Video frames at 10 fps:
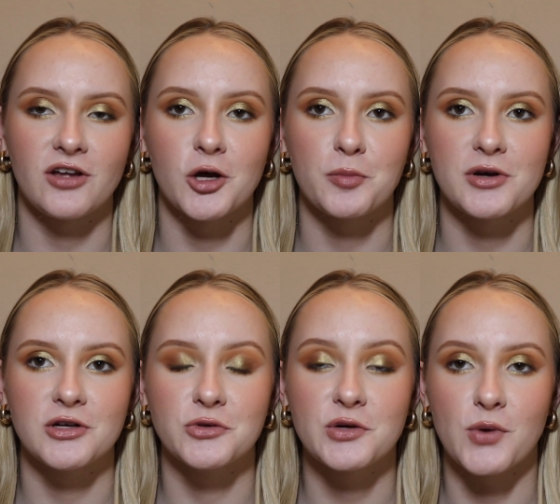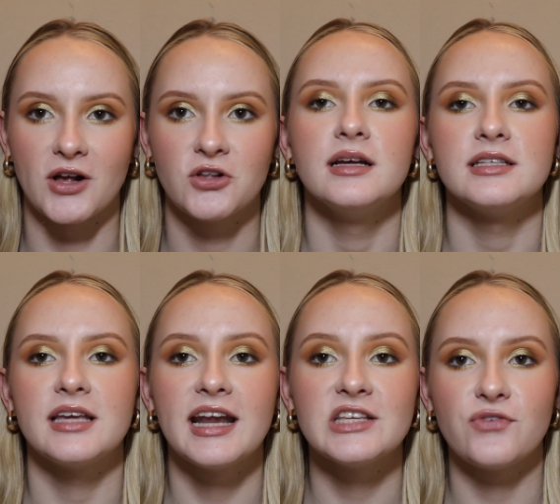I hope you're doing well.
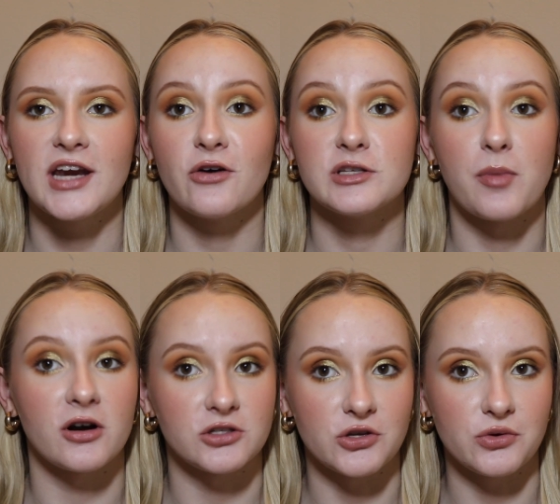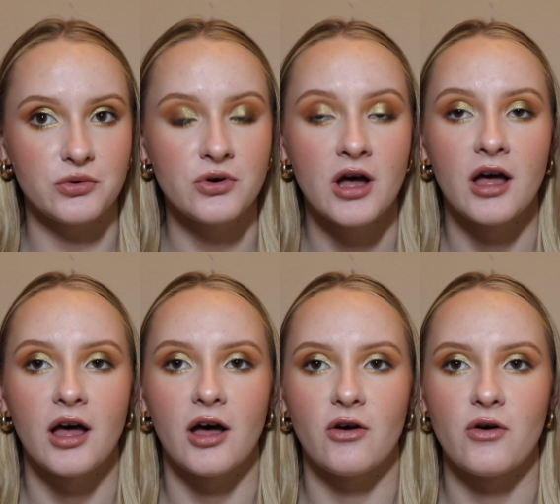Today's video is part 2
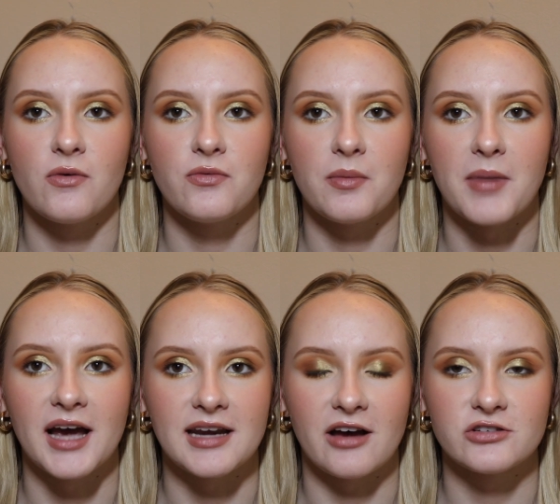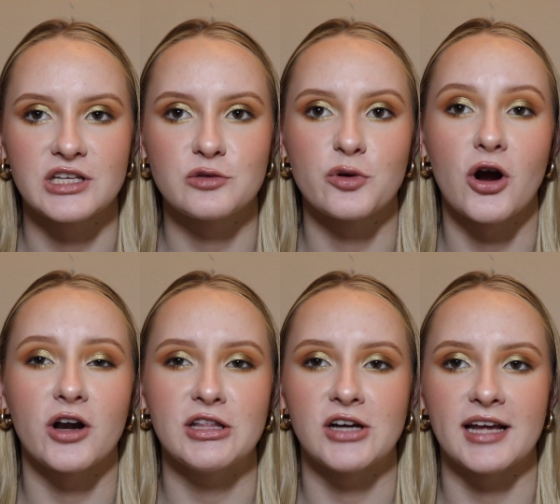of my analysis
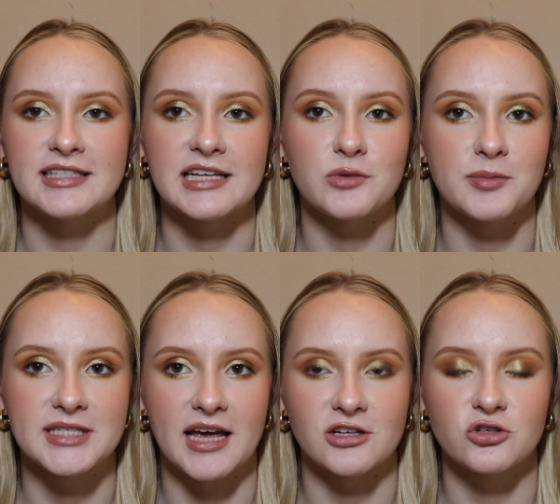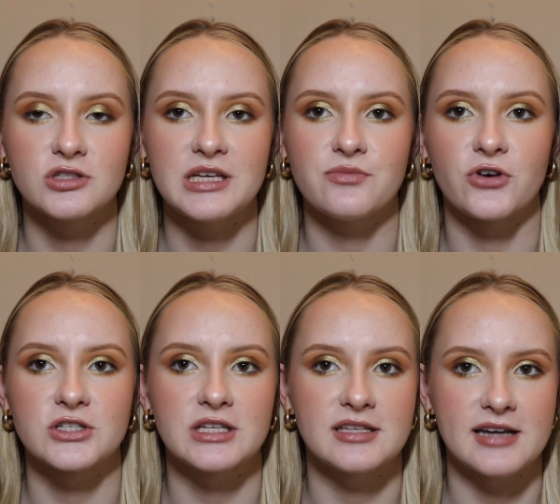regarding the United States women's national team
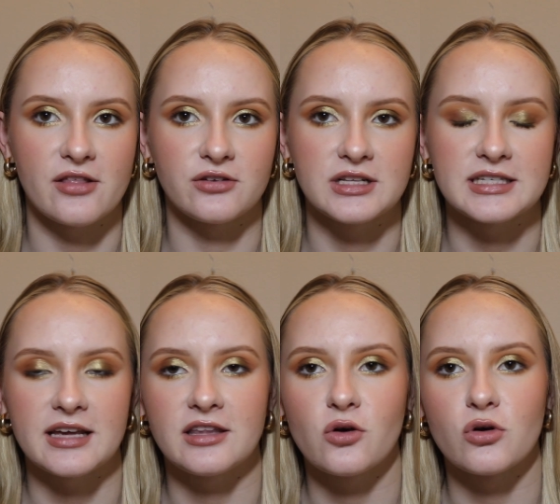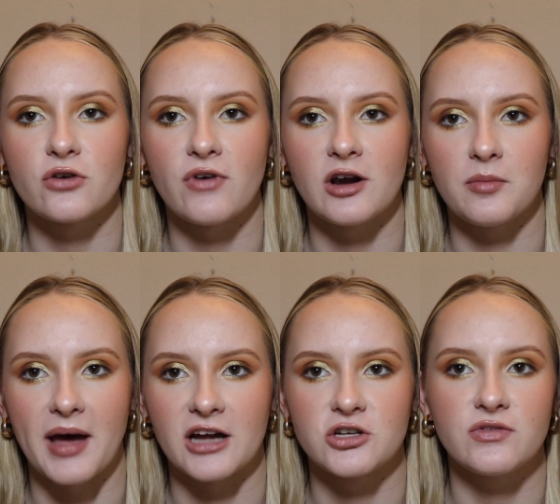versus the Netherlands in the quarterfinal
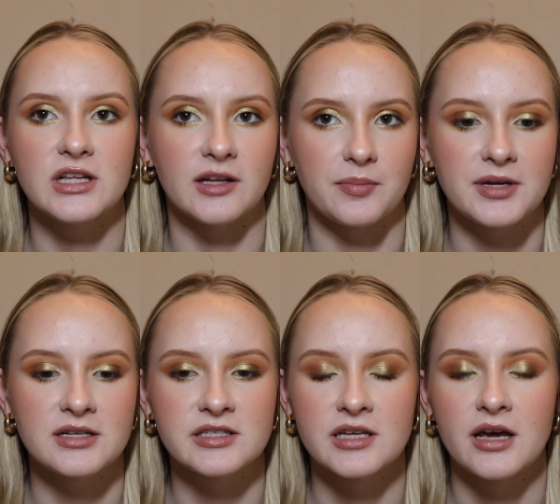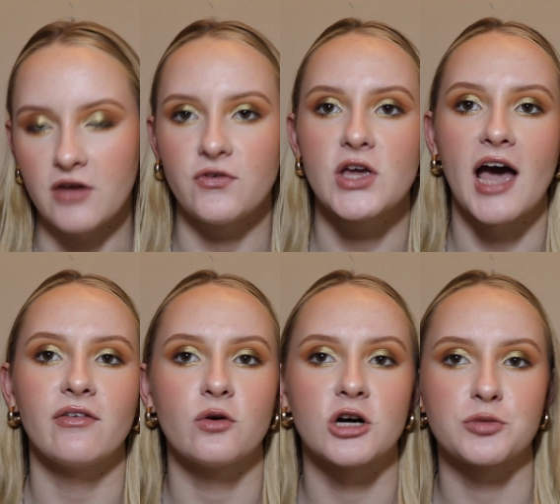match of the Olympics. If you
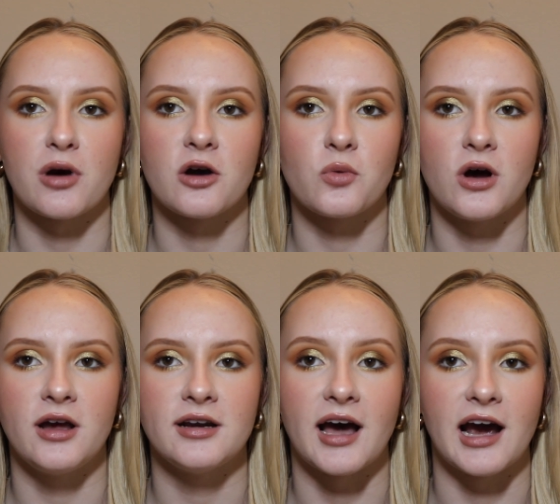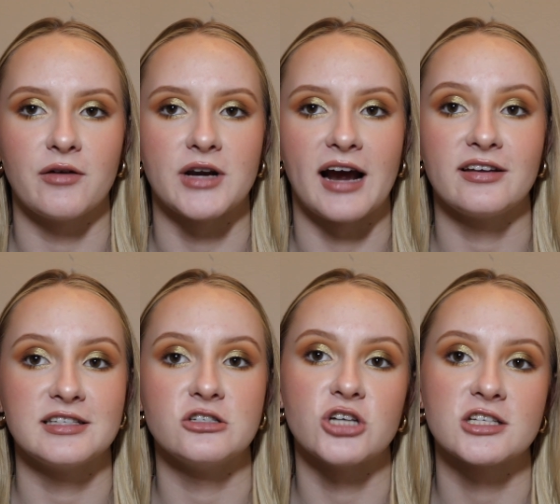haven't watched part 1, I would highly
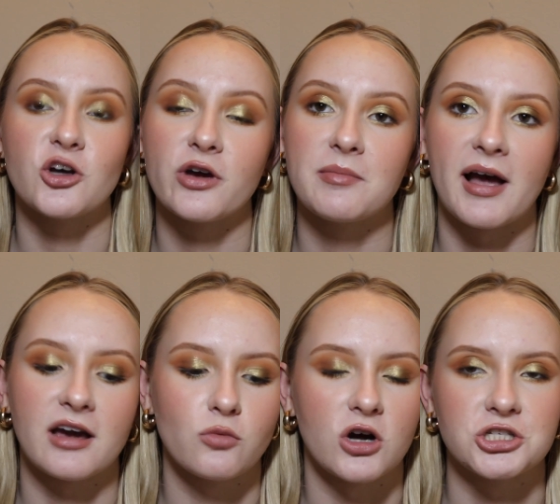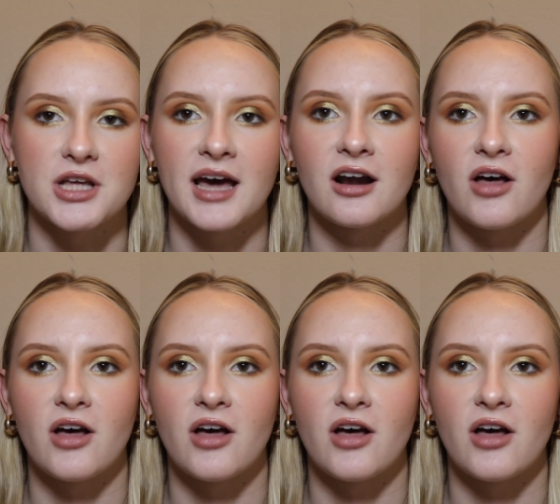suggest going back and watch that.